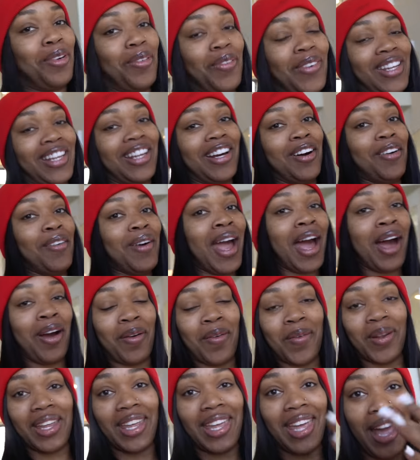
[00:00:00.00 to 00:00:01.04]
when we go
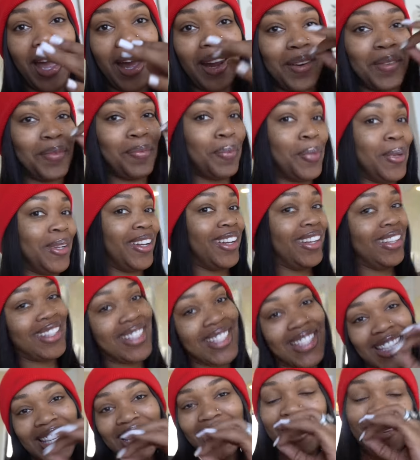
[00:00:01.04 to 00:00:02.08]
out, we gotta put
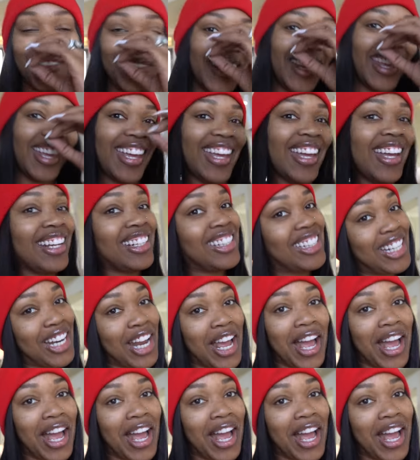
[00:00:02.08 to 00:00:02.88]
some ish